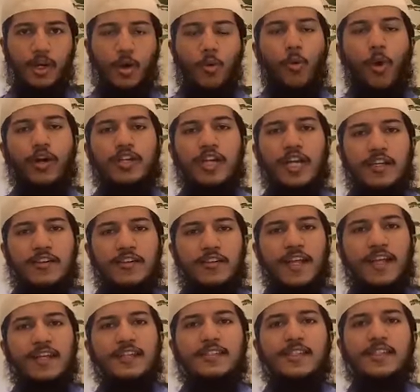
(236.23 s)
what he
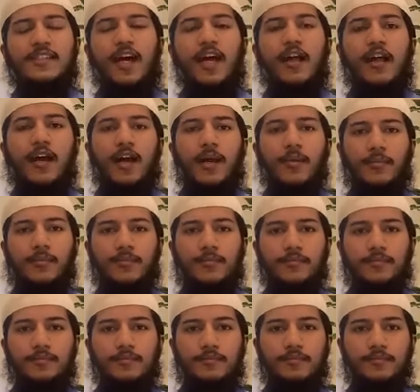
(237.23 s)
drinks is
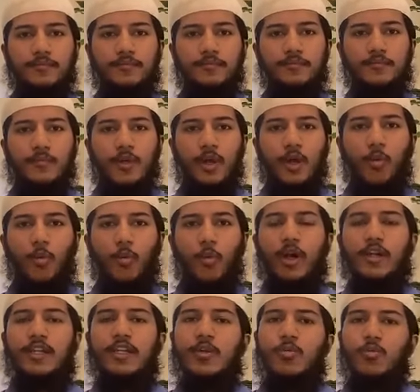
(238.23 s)
haram,
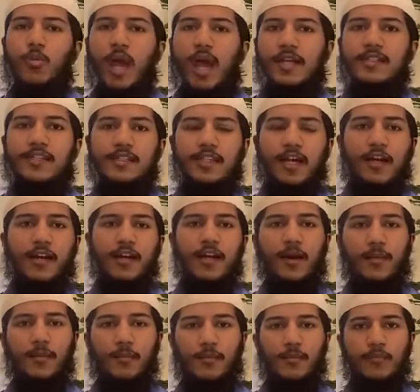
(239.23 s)
what he wears is
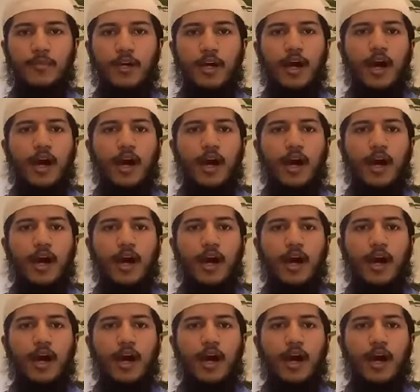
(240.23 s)
haram,